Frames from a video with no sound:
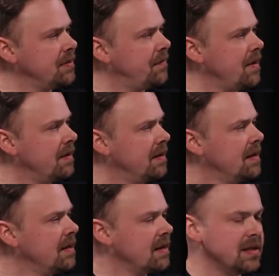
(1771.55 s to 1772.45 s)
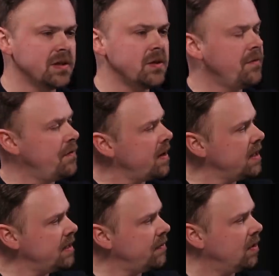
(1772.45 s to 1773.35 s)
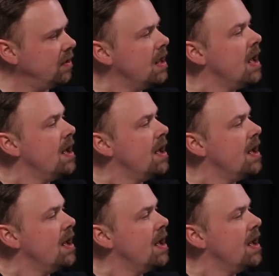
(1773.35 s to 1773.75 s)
of fun because it's too fucking difficult.